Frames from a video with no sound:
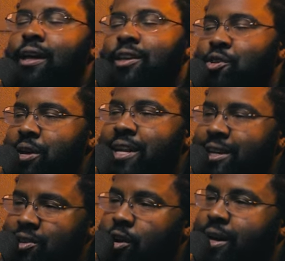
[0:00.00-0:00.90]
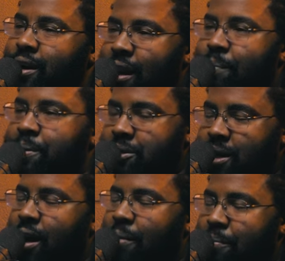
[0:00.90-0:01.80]
unity is already accomplished
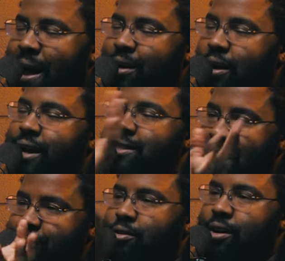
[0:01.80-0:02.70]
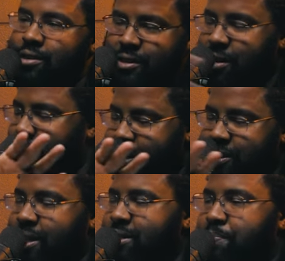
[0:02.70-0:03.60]
by right. Christ at the cross. Yes, it already right.
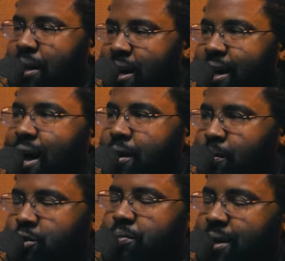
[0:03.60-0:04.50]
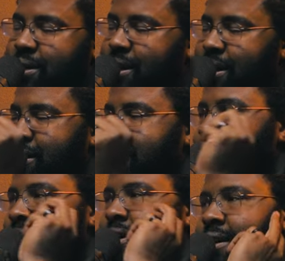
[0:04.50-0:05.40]
exists. Yeah. But like, I know what you mean. Like
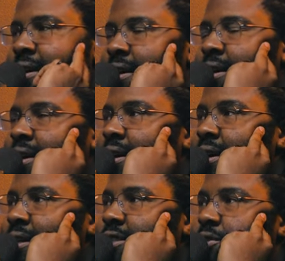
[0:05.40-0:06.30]
to